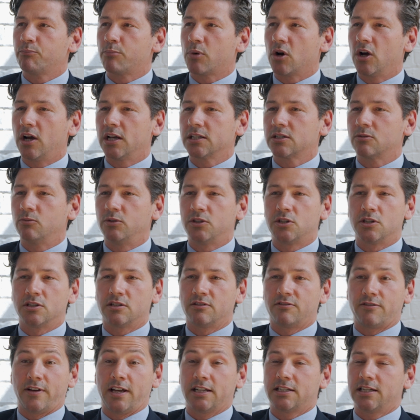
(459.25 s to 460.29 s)
price, which is
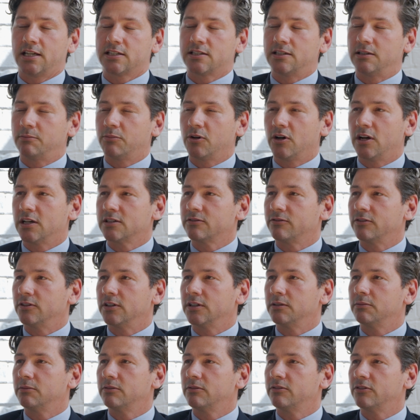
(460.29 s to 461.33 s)
a fantastic price for
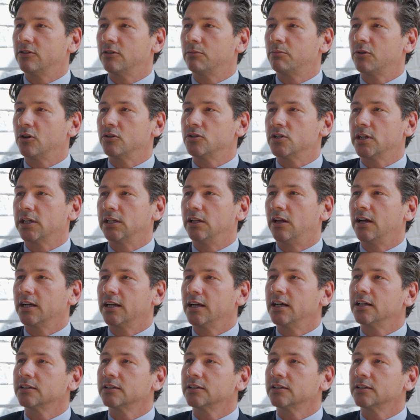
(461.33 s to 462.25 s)
a, for a project like